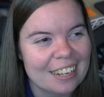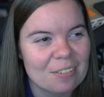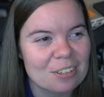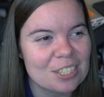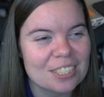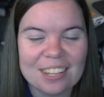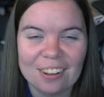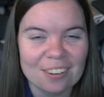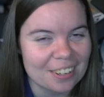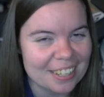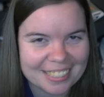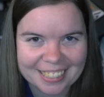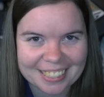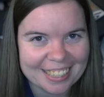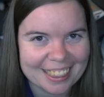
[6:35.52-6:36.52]
which is
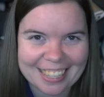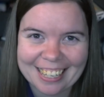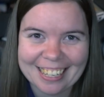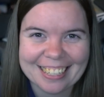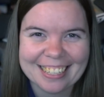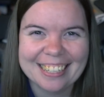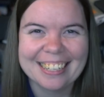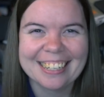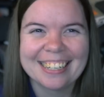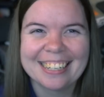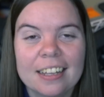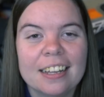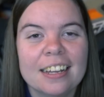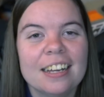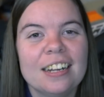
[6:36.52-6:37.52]
always a good thing.
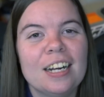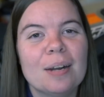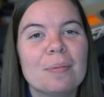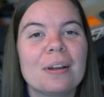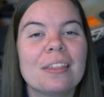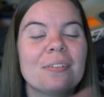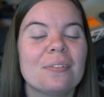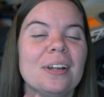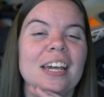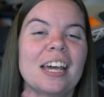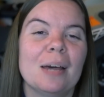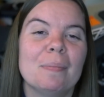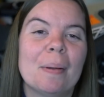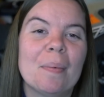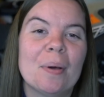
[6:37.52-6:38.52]
Number 3
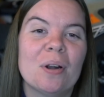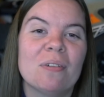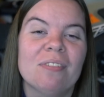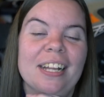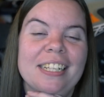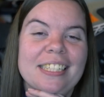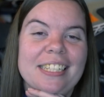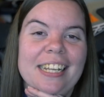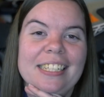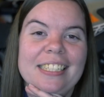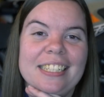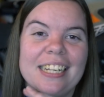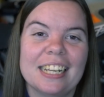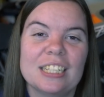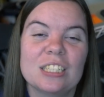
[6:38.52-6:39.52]
on my MotoFriends
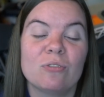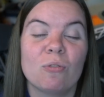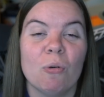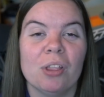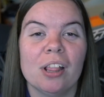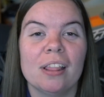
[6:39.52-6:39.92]
list is For